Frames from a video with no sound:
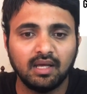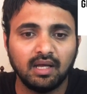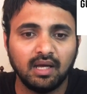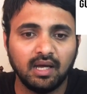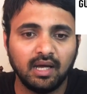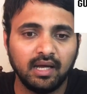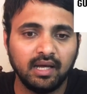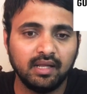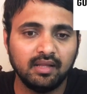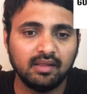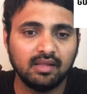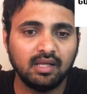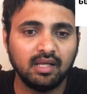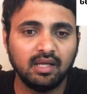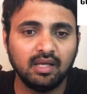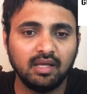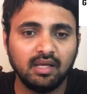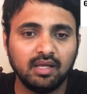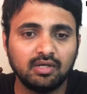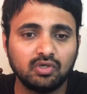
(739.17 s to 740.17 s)
And
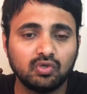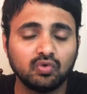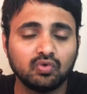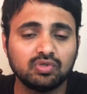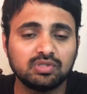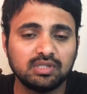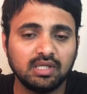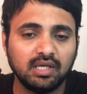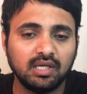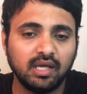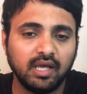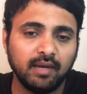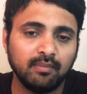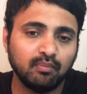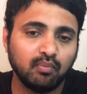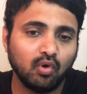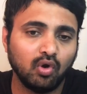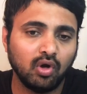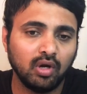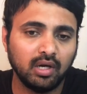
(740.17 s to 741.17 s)
the 2C,
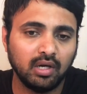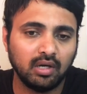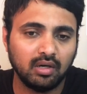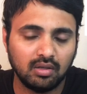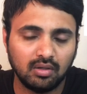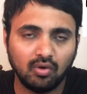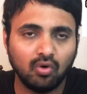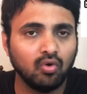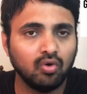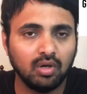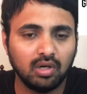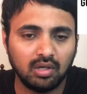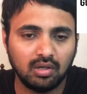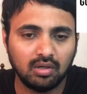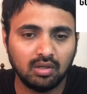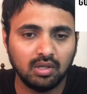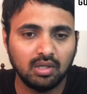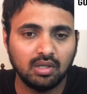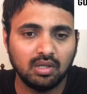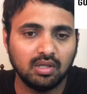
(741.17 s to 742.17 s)
employer, owner,
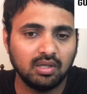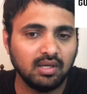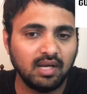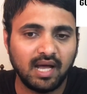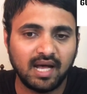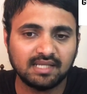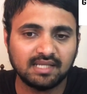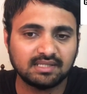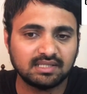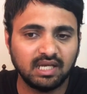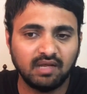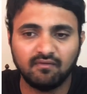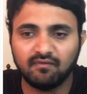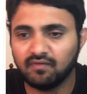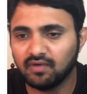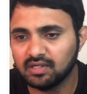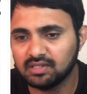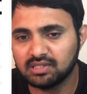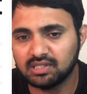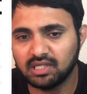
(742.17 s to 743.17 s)
last name,
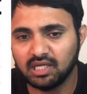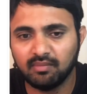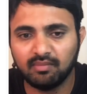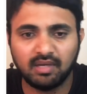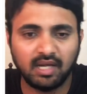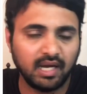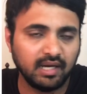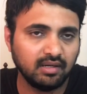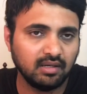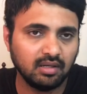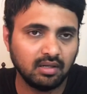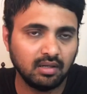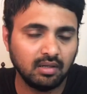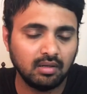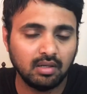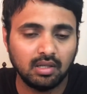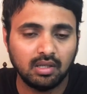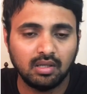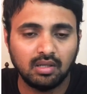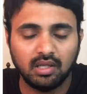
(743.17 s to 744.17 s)
first name, title.
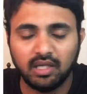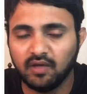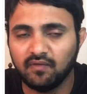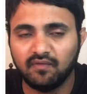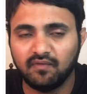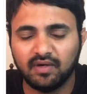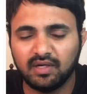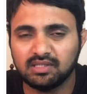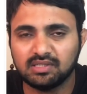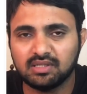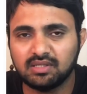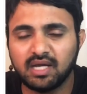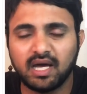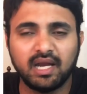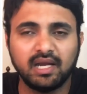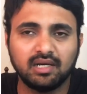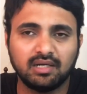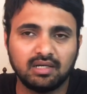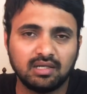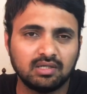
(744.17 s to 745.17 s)
If it is a
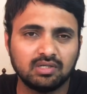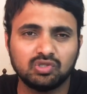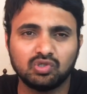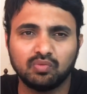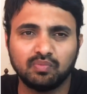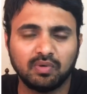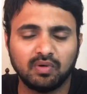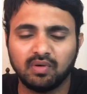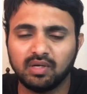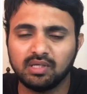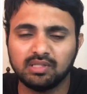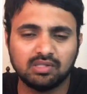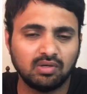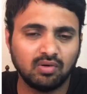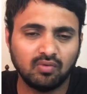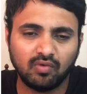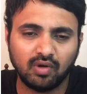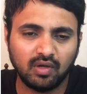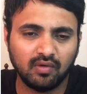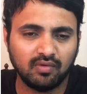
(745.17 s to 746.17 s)
director, supervisor or
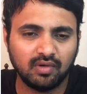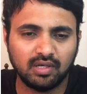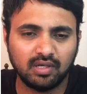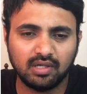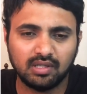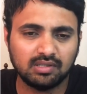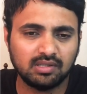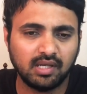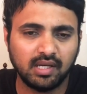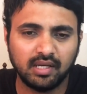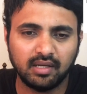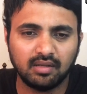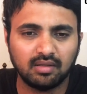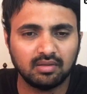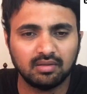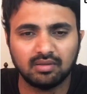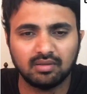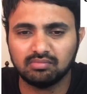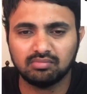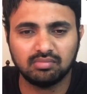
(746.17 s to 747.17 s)
whatever it is, like
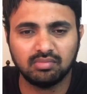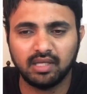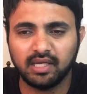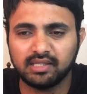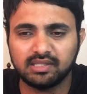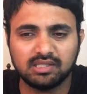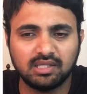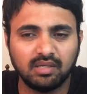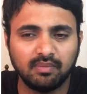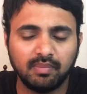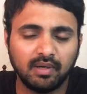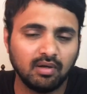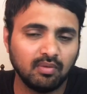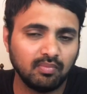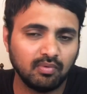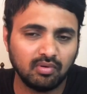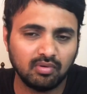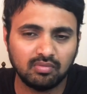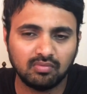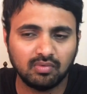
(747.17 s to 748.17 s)
that's depend
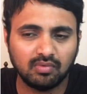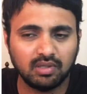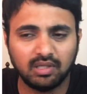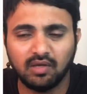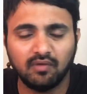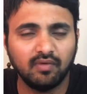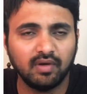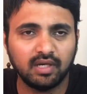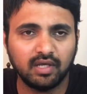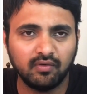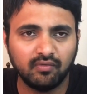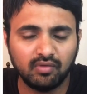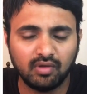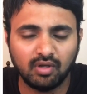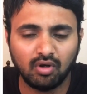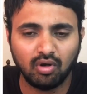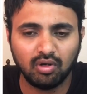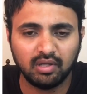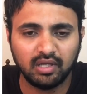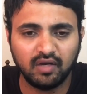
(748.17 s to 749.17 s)
upon, he will give
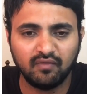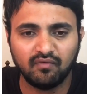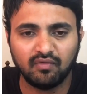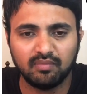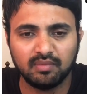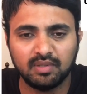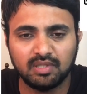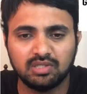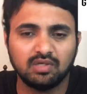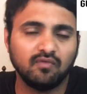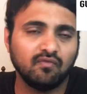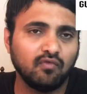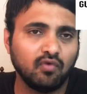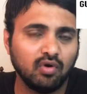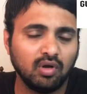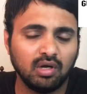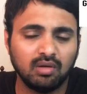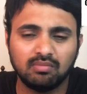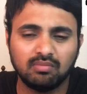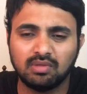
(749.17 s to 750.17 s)
all the information.
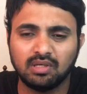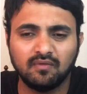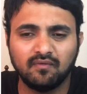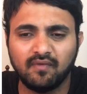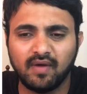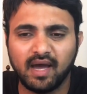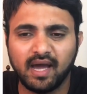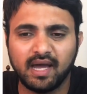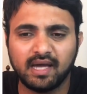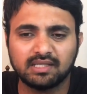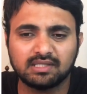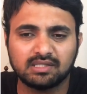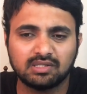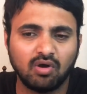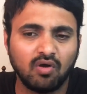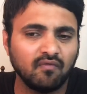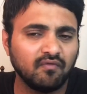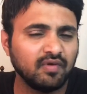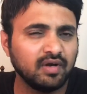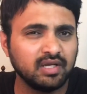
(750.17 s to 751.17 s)
Phone number, fax,
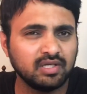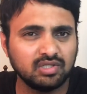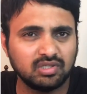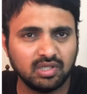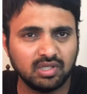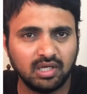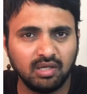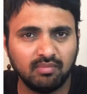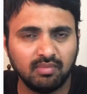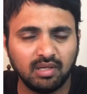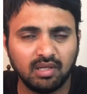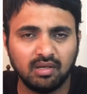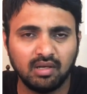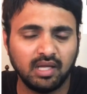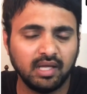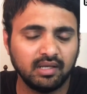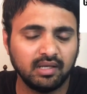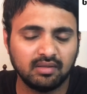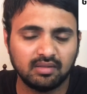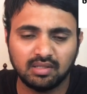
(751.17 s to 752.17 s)
confidential email,
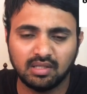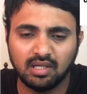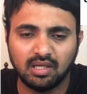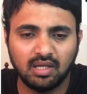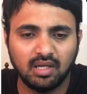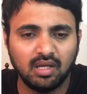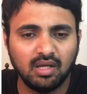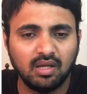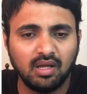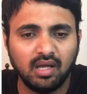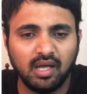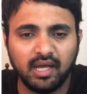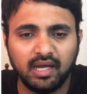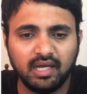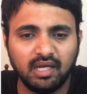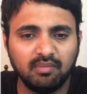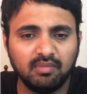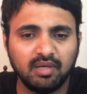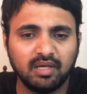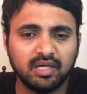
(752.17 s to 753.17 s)
like, and
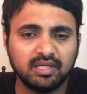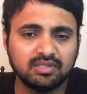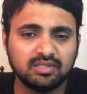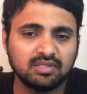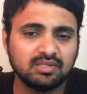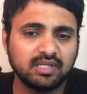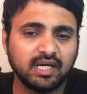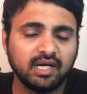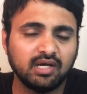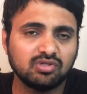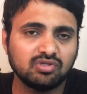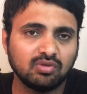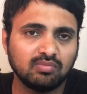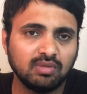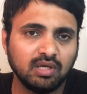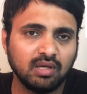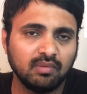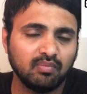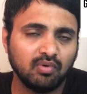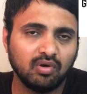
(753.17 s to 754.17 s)
immigration status of
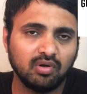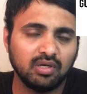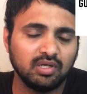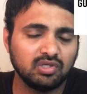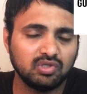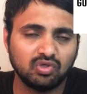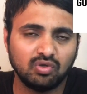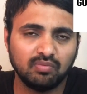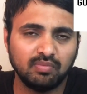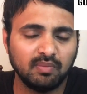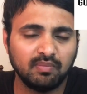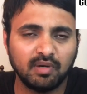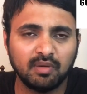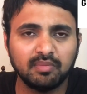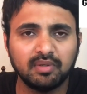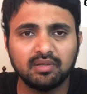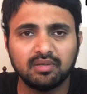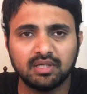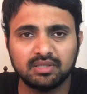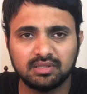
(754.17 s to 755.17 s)
the employee. He should be a
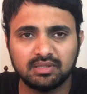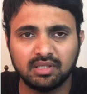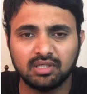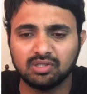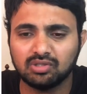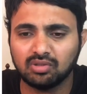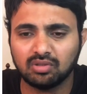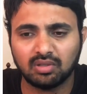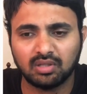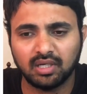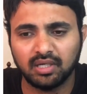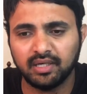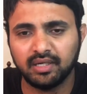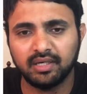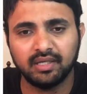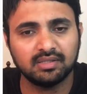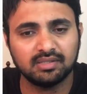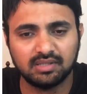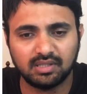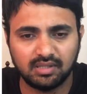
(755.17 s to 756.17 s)
permanent resident or a
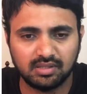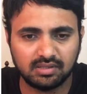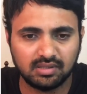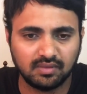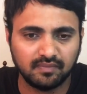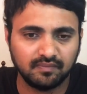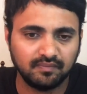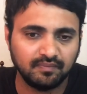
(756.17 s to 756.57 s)
Canadian citizen.